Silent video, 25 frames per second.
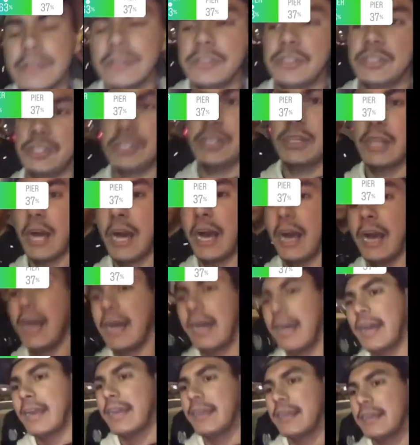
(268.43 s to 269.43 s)
Should
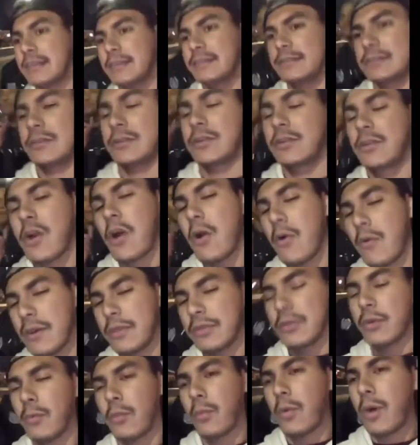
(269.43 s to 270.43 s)
I go in
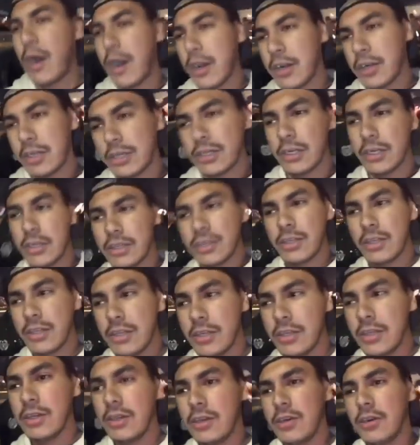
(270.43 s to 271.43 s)
the water
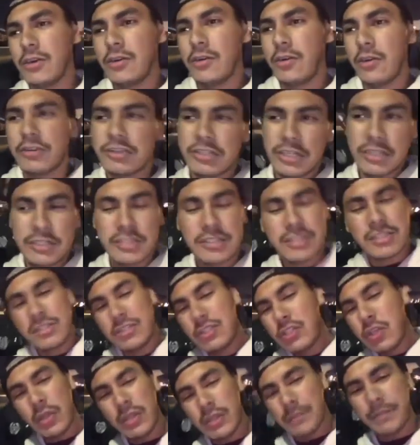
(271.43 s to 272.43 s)
or should I just
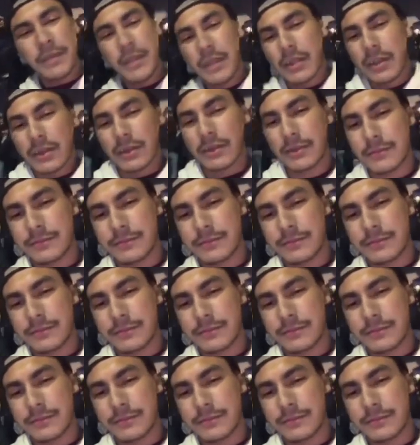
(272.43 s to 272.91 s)
enjoy the pier?